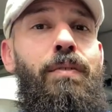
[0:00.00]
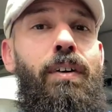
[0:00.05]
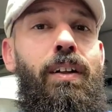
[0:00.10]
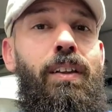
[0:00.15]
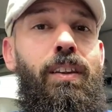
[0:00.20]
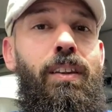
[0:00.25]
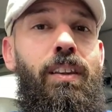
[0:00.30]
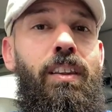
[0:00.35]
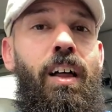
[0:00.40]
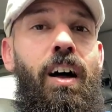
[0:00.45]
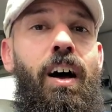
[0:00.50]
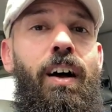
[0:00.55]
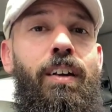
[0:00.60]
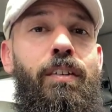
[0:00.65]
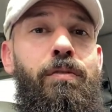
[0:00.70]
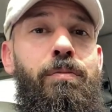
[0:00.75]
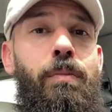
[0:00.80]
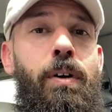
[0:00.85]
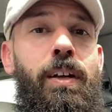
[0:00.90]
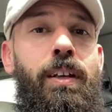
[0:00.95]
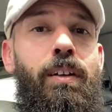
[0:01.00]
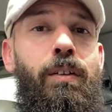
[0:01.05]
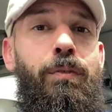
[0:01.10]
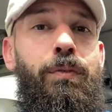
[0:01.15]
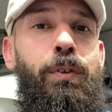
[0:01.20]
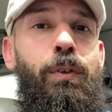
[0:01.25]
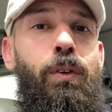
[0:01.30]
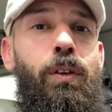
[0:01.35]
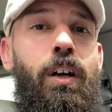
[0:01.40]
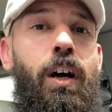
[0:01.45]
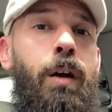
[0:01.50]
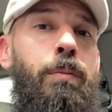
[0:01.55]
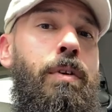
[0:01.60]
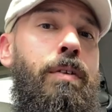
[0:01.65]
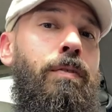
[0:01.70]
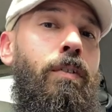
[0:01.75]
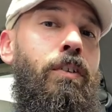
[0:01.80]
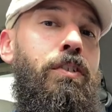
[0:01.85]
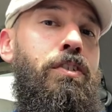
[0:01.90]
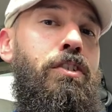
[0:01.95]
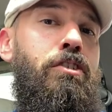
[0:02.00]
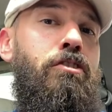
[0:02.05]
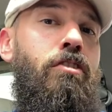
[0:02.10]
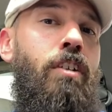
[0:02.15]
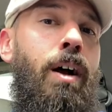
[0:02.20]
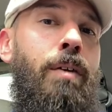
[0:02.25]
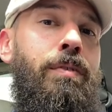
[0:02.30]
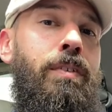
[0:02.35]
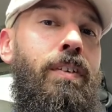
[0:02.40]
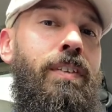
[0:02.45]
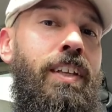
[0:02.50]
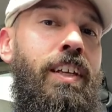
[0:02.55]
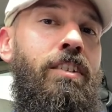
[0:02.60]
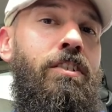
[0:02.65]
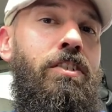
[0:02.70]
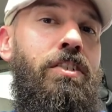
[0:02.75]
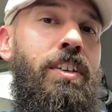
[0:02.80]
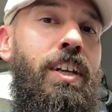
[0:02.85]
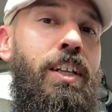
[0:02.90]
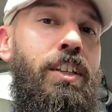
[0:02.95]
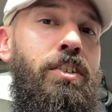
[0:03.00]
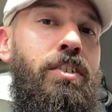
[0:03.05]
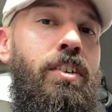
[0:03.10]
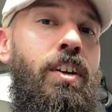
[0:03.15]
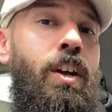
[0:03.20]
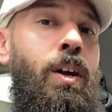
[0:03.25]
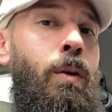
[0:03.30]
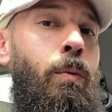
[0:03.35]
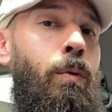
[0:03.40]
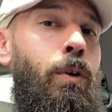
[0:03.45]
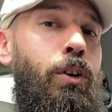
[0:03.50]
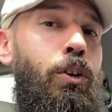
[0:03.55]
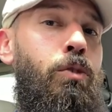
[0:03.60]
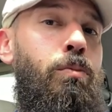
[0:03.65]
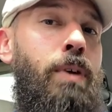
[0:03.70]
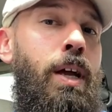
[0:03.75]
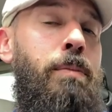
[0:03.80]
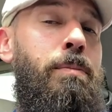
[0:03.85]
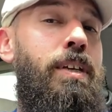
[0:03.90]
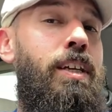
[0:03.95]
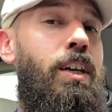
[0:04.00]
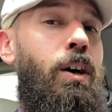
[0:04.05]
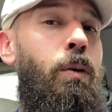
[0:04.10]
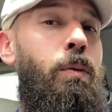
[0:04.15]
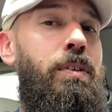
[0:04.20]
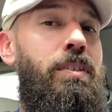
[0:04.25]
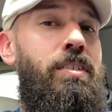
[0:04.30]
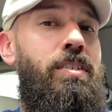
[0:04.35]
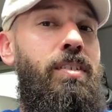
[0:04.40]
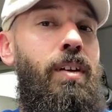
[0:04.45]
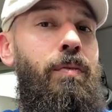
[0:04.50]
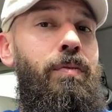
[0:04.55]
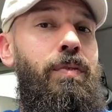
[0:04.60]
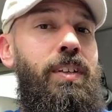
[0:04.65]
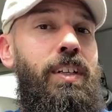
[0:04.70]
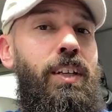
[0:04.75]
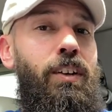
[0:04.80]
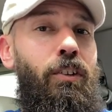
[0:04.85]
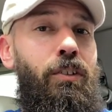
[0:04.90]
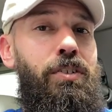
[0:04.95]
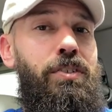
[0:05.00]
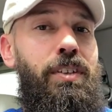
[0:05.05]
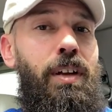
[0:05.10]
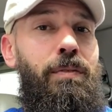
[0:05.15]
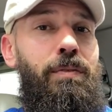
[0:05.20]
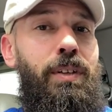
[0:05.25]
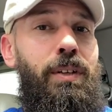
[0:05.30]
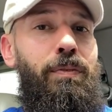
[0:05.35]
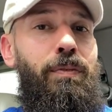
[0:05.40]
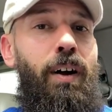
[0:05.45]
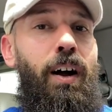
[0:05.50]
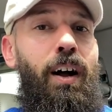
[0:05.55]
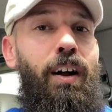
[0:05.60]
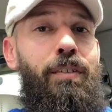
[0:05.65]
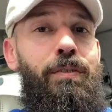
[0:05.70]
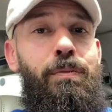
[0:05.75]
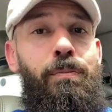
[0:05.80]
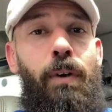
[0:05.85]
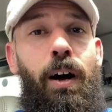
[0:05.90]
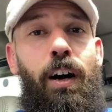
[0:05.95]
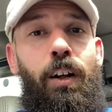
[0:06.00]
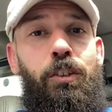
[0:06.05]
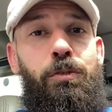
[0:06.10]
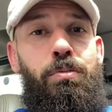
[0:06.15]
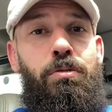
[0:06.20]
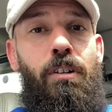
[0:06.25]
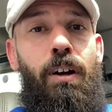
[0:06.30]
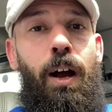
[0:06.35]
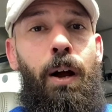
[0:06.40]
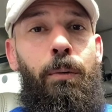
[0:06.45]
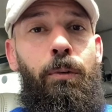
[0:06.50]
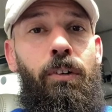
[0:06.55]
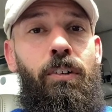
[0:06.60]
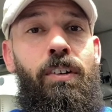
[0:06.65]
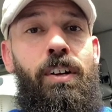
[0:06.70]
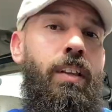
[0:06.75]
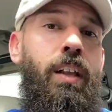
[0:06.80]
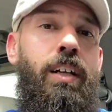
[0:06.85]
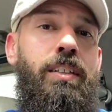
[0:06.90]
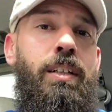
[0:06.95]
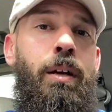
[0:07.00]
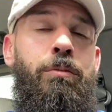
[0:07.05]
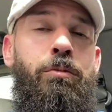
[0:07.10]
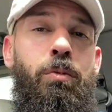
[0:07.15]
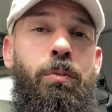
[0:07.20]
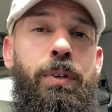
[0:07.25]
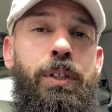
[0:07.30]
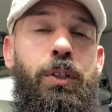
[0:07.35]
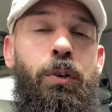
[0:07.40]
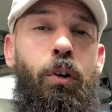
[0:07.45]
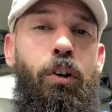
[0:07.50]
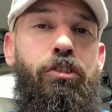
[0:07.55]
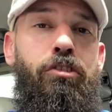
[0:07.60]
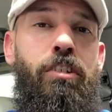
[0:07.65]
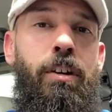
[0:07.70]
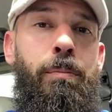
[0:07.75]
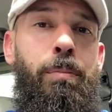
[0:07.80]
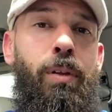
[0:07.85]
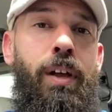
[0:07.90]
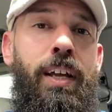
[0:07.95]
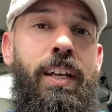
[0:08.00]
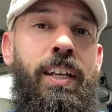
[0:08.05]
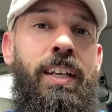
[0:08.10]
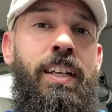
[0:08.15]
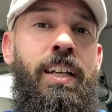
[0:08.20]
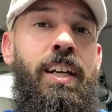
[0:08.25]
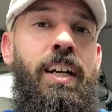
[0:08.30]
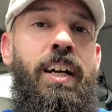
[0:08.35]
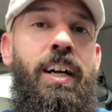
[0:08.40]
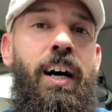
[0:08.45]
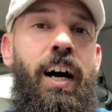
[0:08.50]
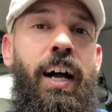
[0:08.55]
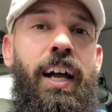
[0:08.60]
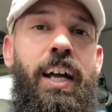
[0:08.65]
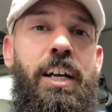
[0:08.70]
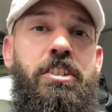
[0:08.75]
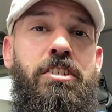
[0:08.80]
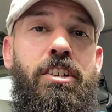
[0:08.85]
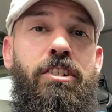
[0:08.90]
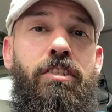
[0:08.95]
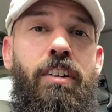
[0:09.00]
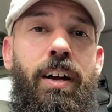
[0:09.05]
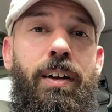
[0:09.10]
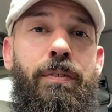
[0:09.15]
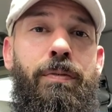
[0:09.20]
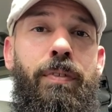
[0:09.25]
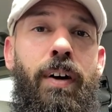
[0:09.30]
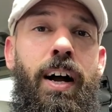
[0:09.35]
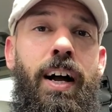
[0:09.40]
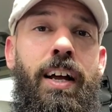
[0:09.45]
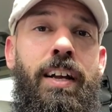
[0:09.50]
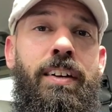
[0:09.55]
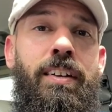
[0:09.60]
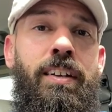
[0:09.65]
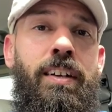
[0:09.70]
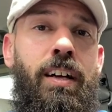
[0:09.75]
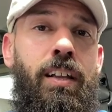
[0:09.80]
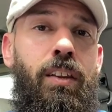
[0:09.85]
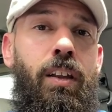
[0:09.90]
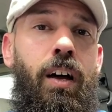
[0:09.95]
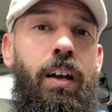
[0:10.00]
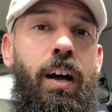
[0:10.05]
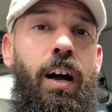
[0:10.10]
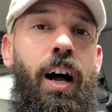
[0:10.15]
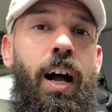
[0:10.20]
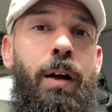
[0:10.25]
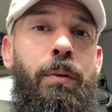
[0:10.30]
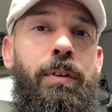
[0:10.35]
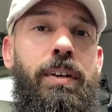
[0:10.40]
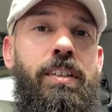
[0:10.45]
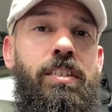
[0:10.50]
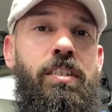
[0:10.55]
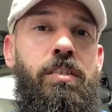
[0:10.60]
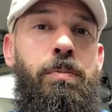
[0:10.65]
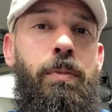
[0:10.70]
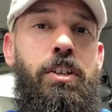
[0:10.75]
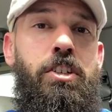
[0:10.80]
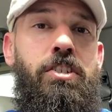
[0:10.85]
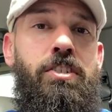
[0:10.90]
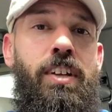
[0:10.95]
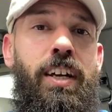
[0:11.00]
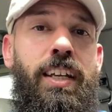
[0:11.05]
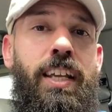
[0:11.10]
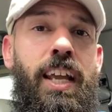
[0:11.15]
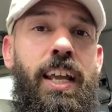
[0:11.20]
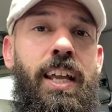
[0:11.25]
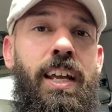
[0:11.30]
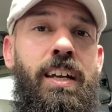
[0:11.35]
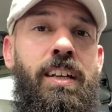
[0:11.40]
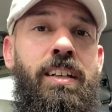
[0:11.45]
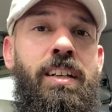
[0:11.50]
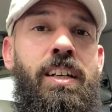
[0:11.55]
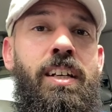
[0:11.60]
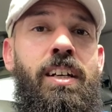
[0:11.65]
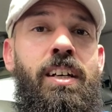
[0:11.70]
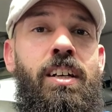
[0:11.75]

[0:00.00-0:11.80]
a lot of money on fuel economy versus driving on the interstates where you may be going 70 or 75 miles per hour. A lot of times when we do our trip planning, I actually try to find a lot of highways as much as I can.